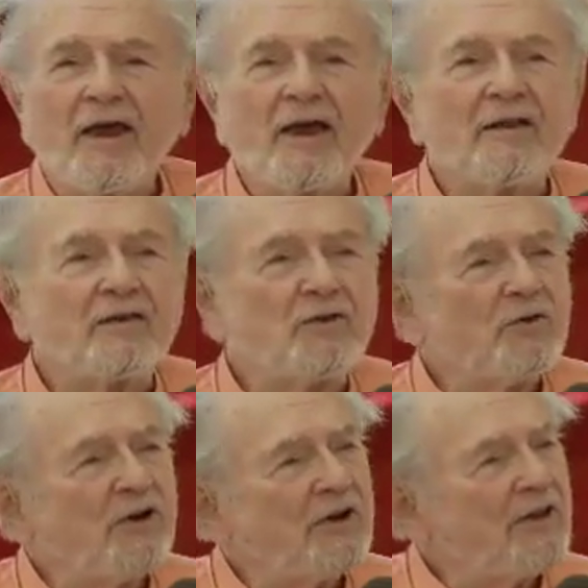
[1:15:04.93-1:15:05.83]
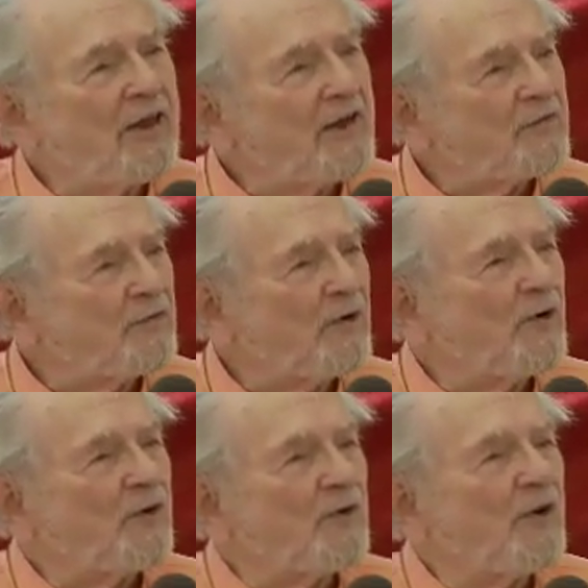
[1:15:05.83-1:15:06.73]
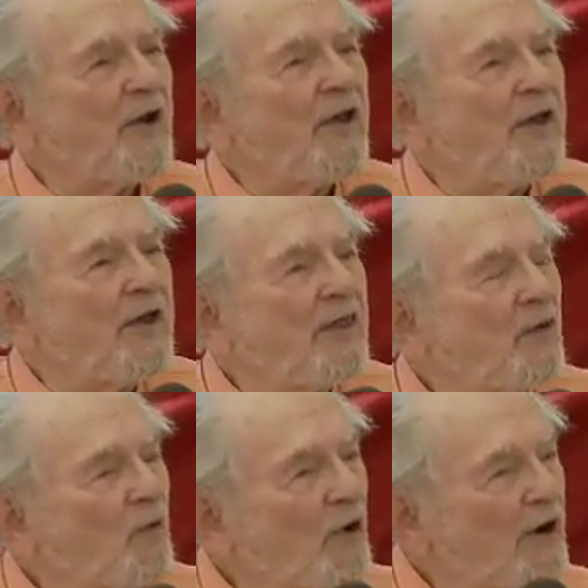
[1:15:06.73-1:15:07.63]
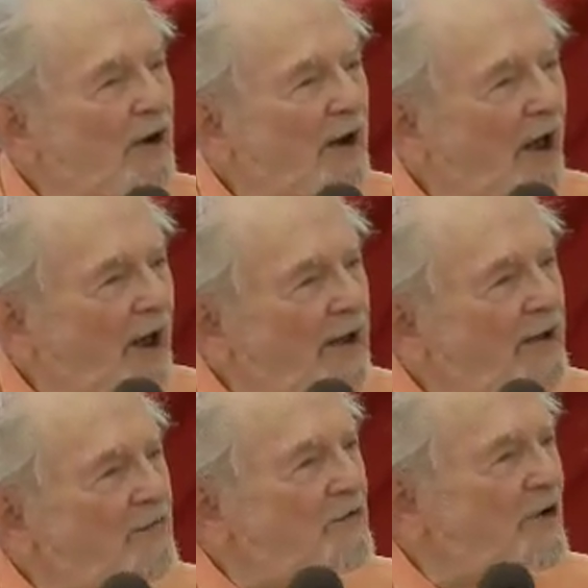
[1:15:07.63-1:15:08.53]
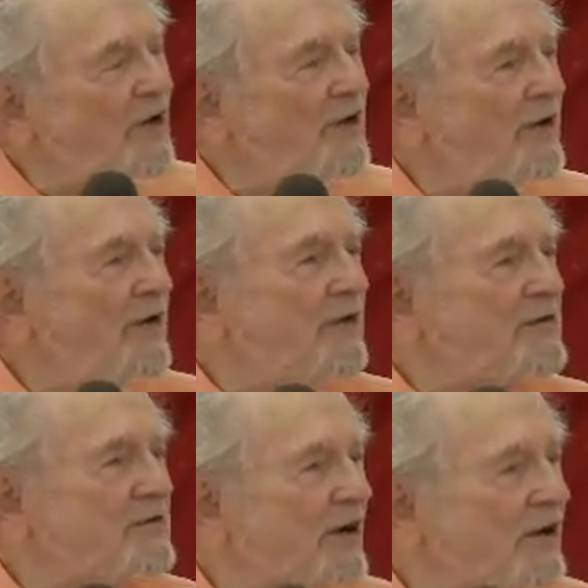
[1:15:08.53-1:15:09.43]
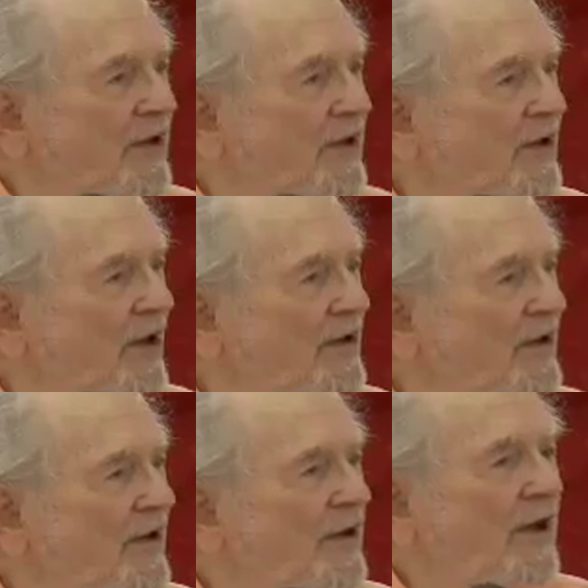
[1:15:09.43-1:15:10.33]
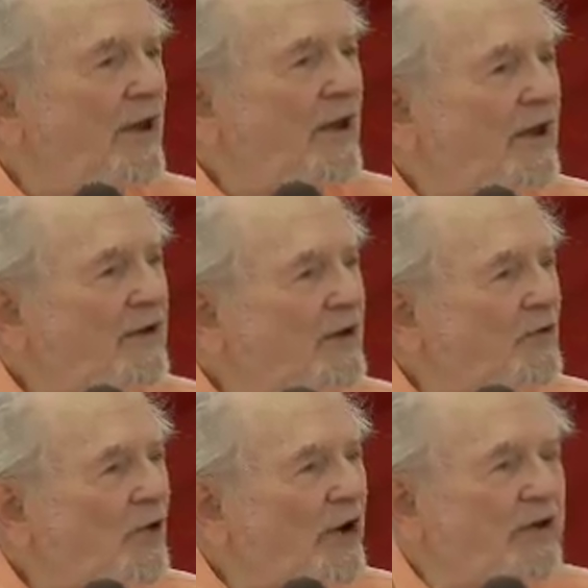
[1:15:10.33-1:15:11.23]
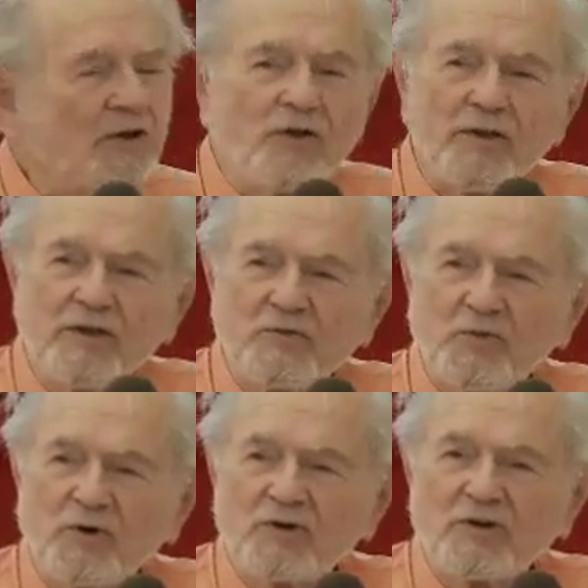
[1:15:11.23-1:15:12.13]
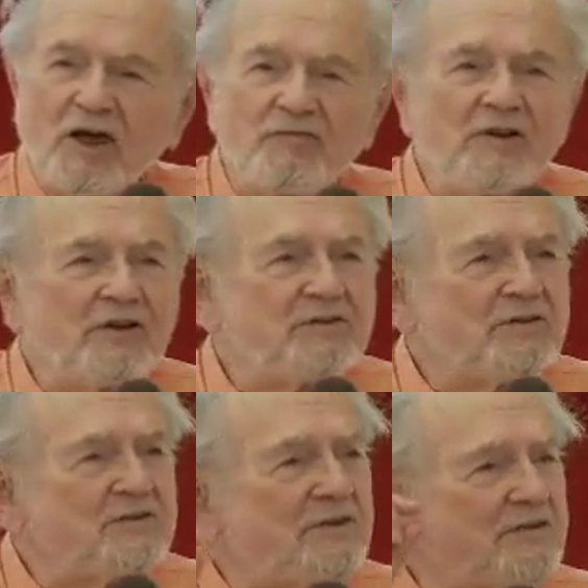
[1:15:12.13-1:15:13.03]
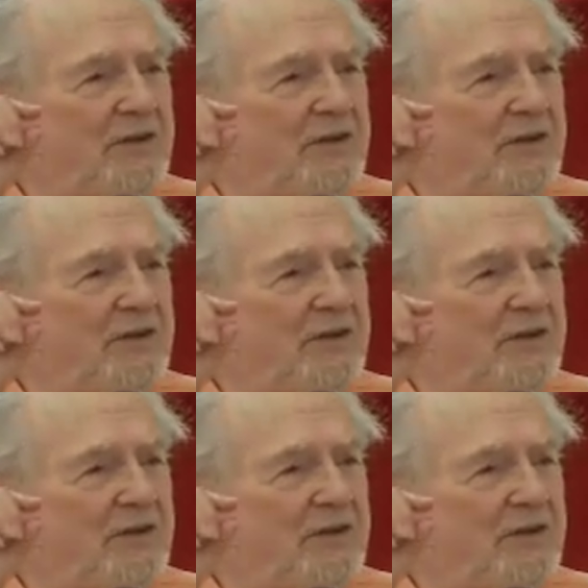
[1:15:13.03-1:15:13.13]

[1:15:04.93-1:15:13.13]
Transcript: And do it in that flow. What I have done in starting Ananda and in writing all these books, I feel it's just a